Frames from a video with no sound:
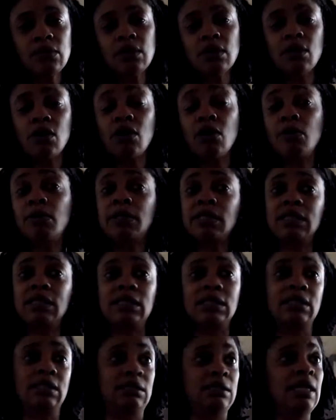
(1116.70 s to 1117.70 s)

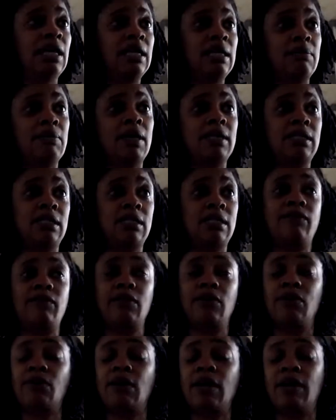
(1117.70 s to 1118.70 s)
always letting myself
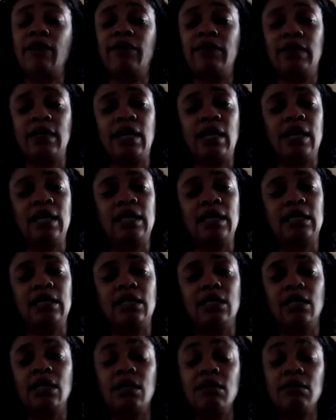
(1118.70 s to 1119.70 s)
know everything I need
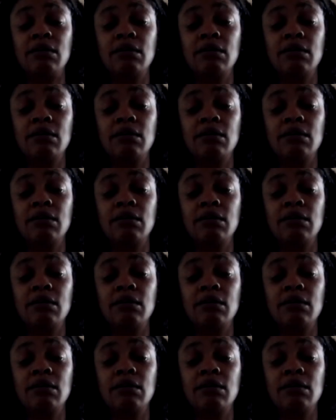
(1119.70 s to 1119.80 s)
to know.